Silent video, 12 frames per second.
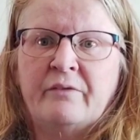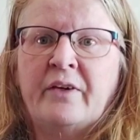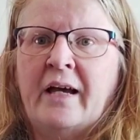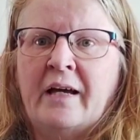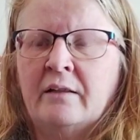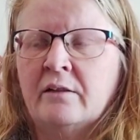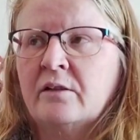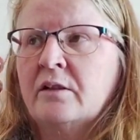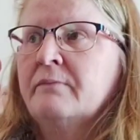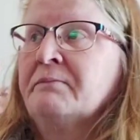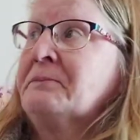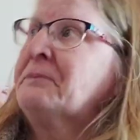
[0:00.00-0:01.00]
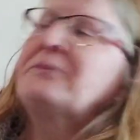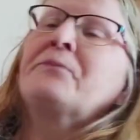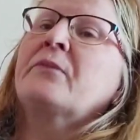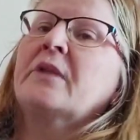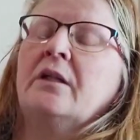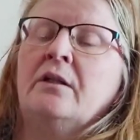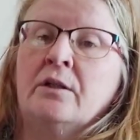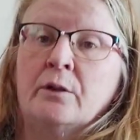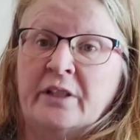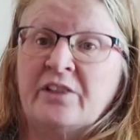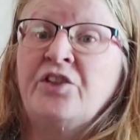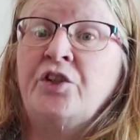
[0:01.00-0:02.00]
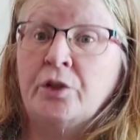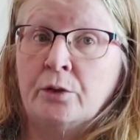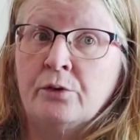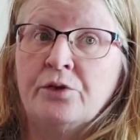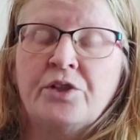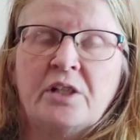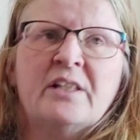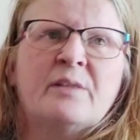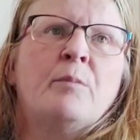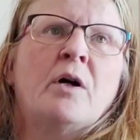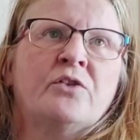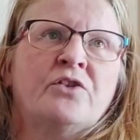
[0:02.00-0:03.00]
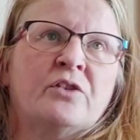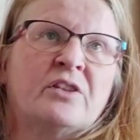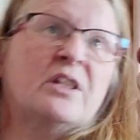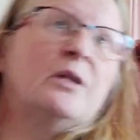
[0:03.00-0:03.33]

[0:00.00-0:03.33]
if I had it. You know, it's huge, it's monstrous.